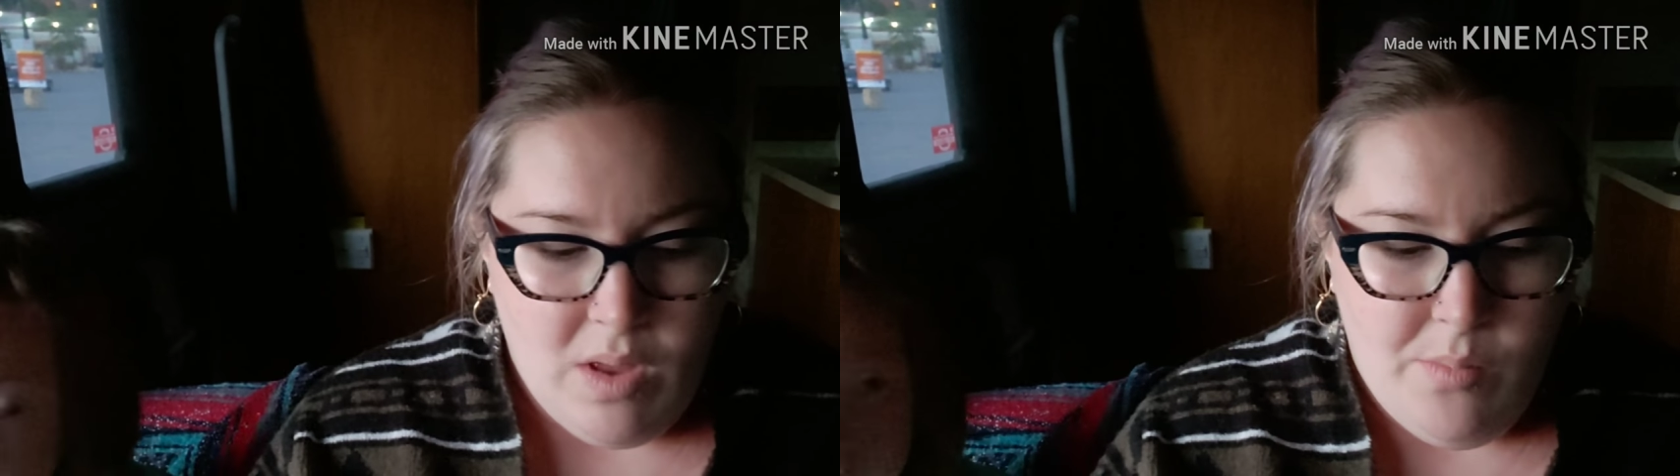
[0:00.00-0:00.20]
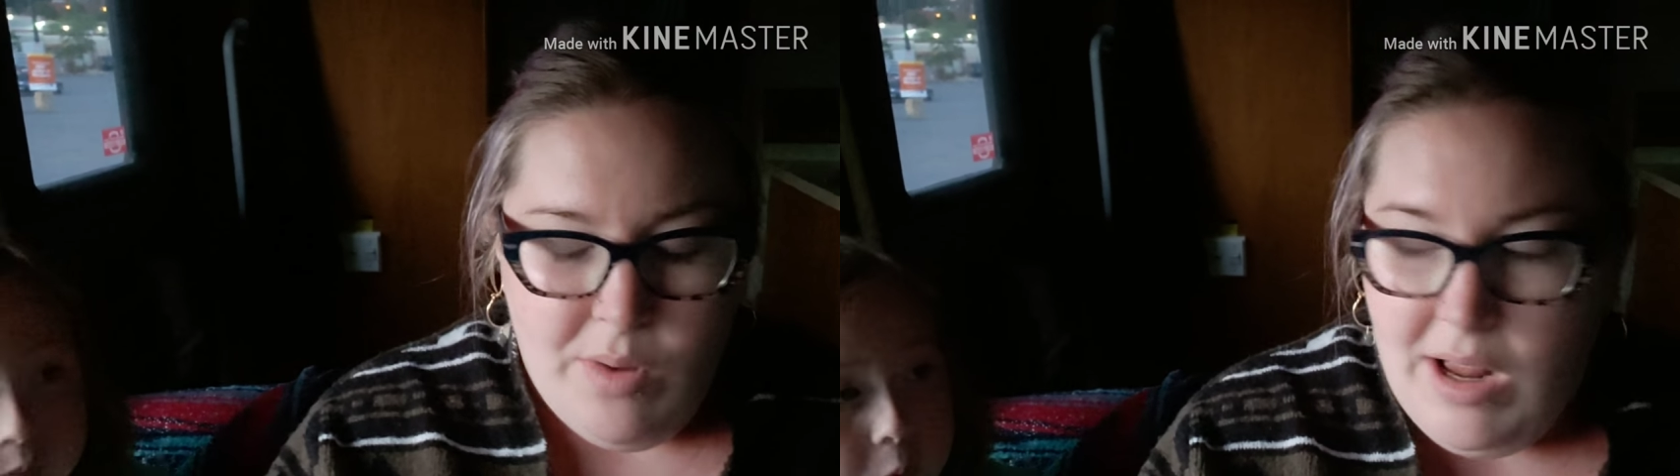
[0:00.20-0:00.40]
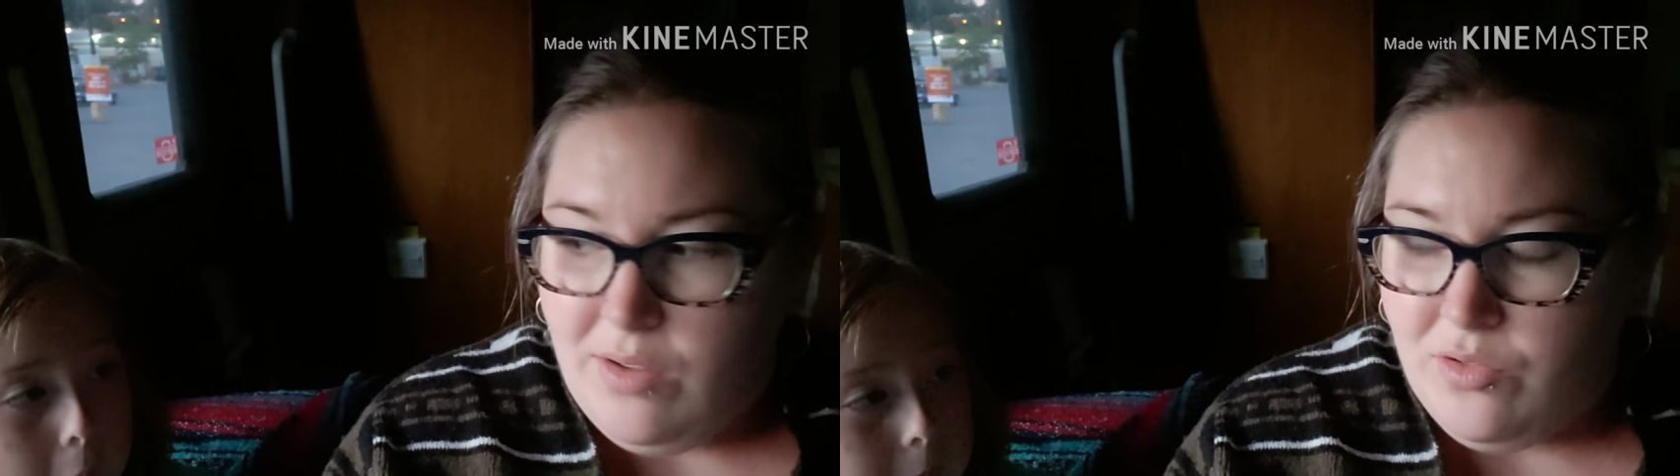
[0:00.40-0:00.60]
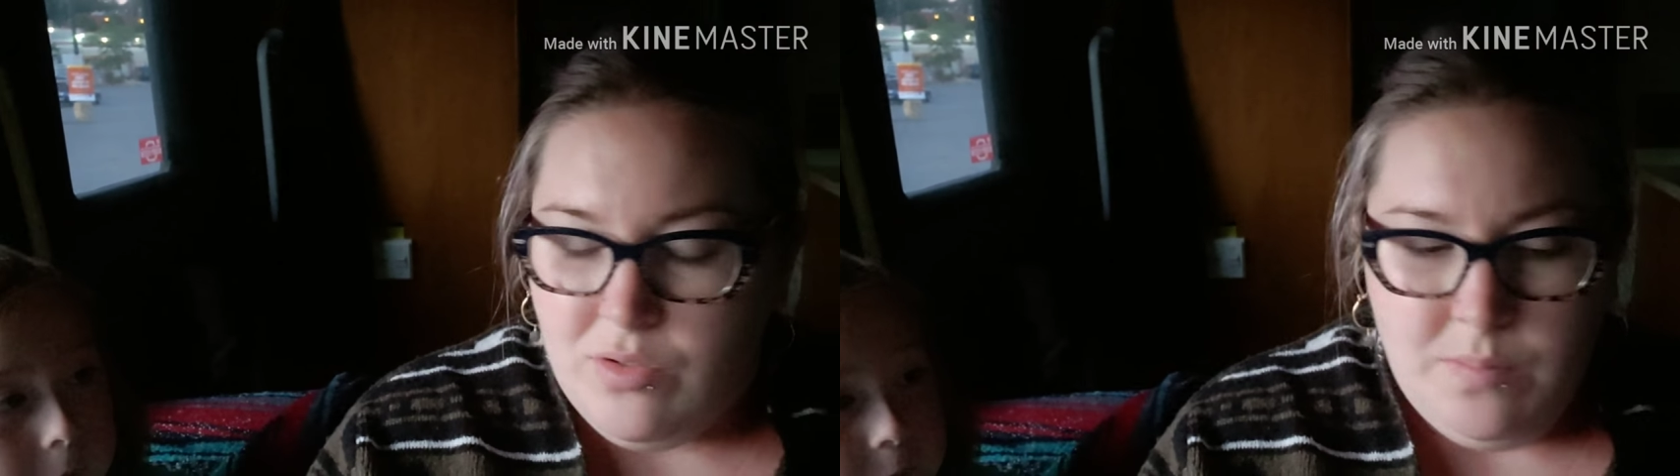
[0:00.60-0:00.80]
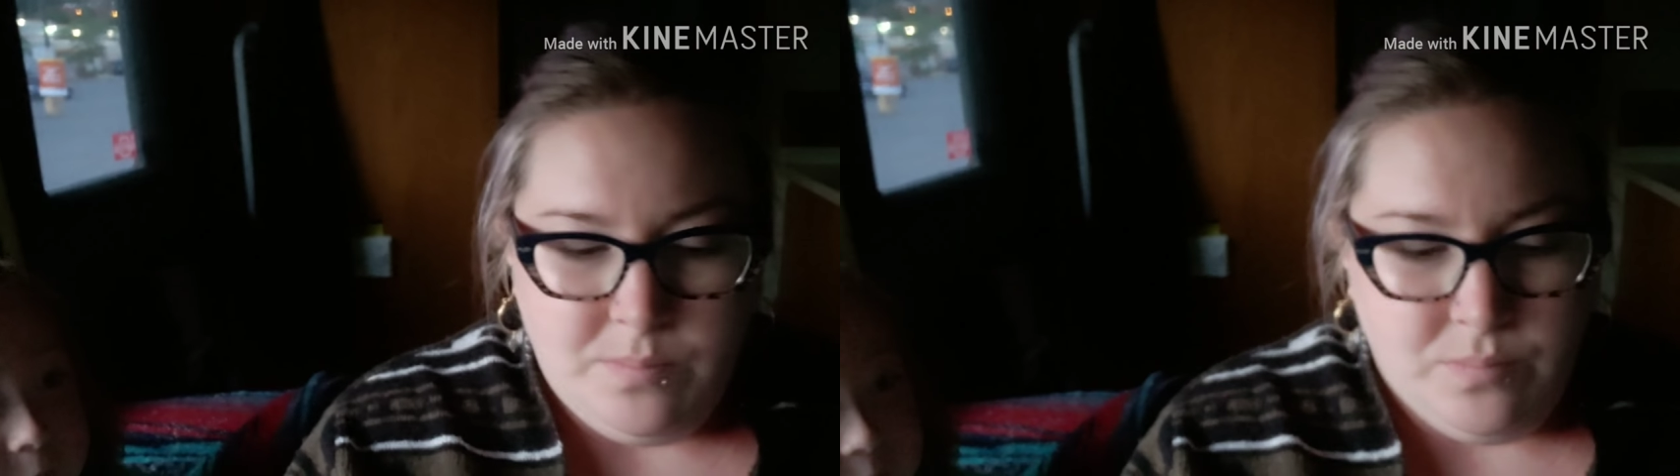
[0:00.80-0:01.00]
And what else?
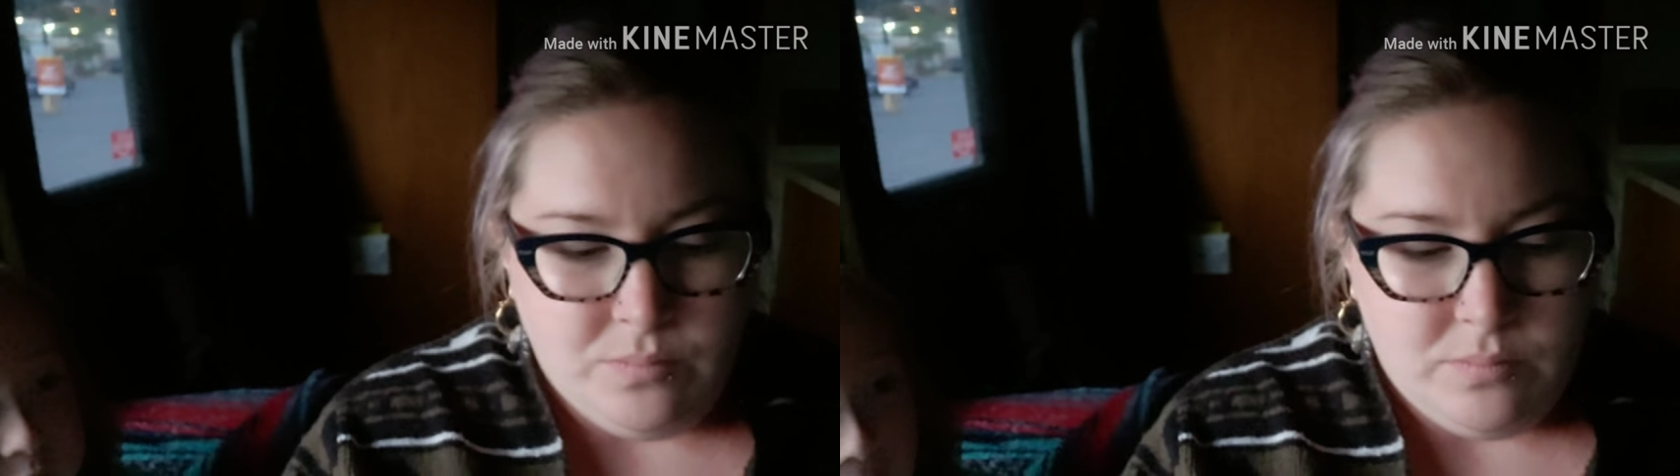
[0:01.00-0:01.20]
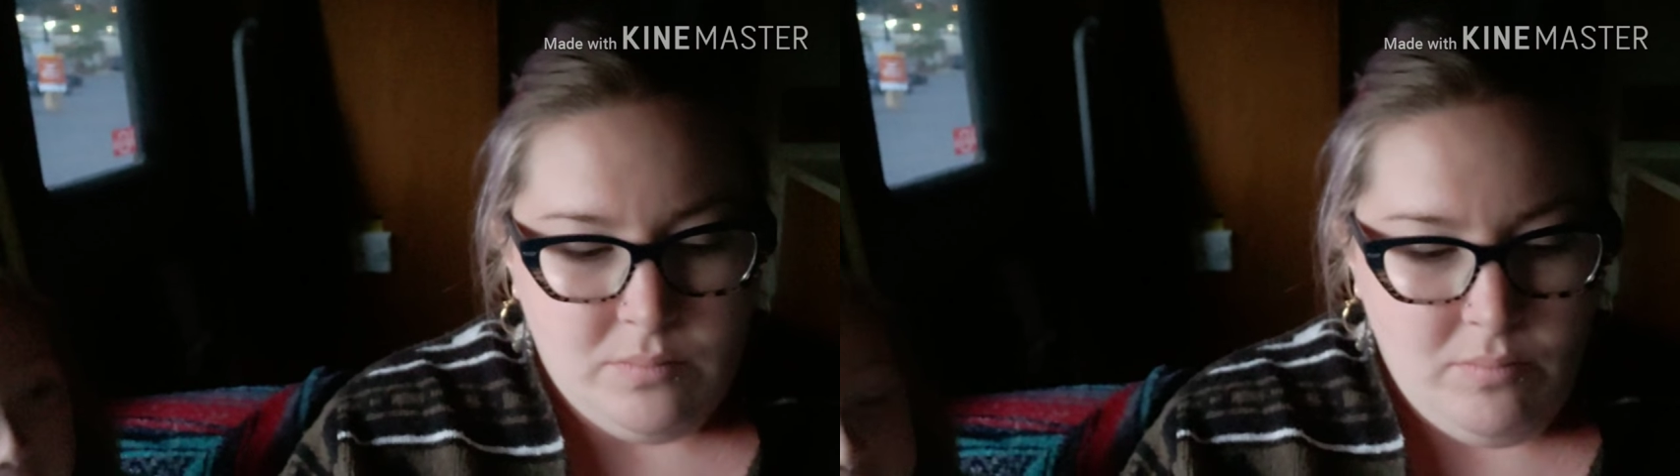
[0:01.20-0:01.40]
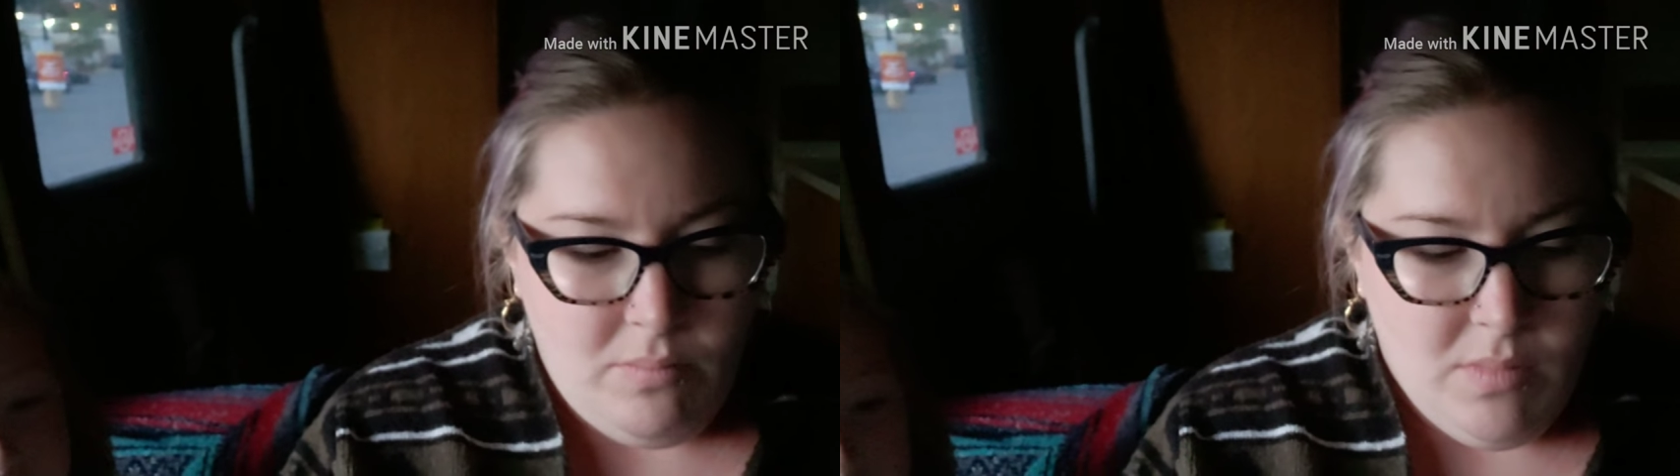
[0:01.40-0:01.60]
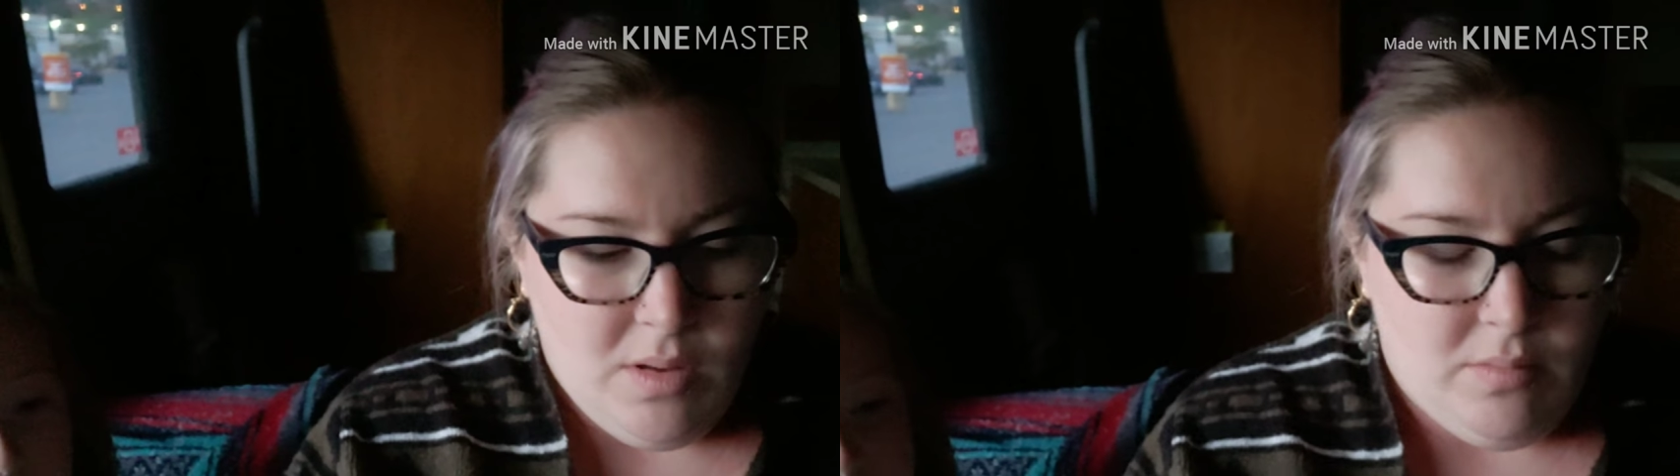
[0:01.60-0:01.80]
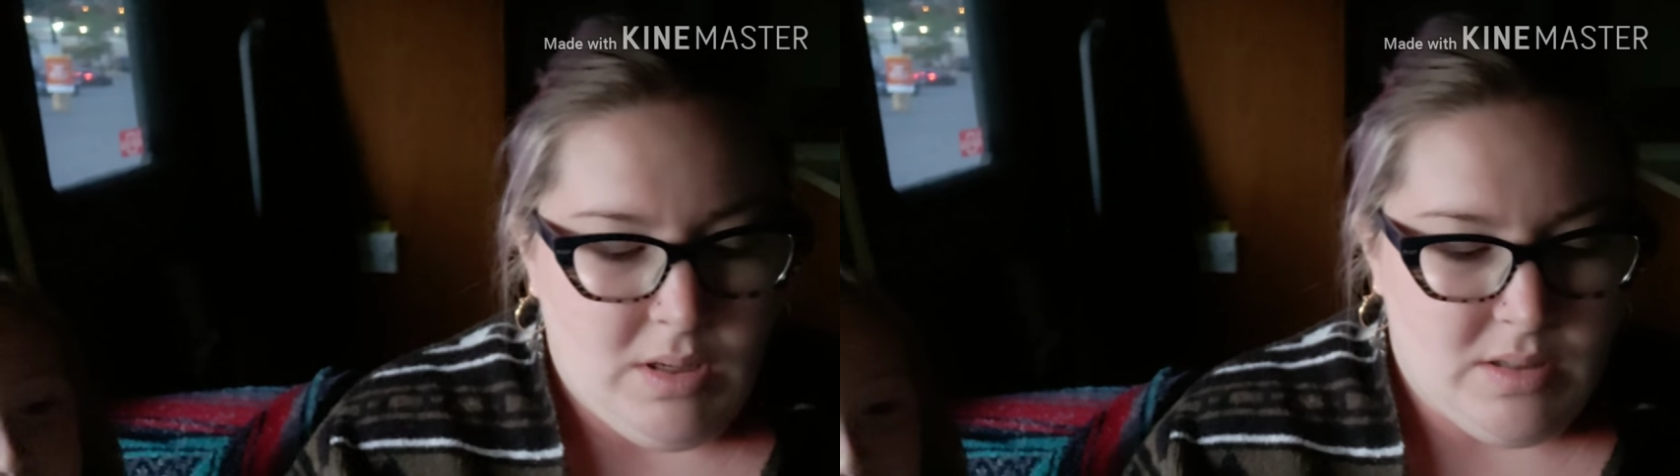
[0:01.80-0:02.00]
What